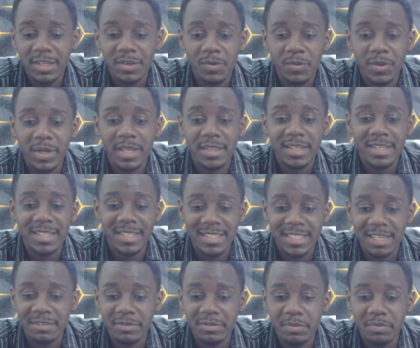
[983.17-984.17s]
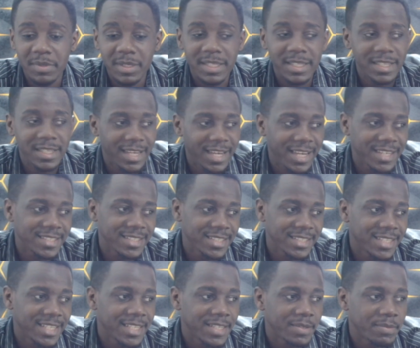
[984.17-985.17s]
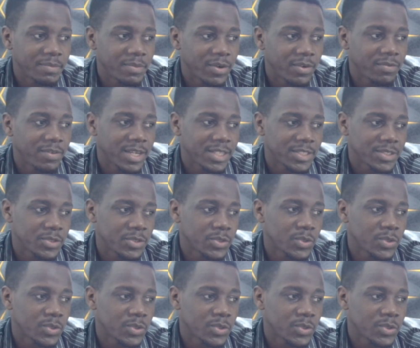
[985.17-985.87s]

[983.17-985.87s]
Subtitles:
where they deserve to be as a team of Arsenal.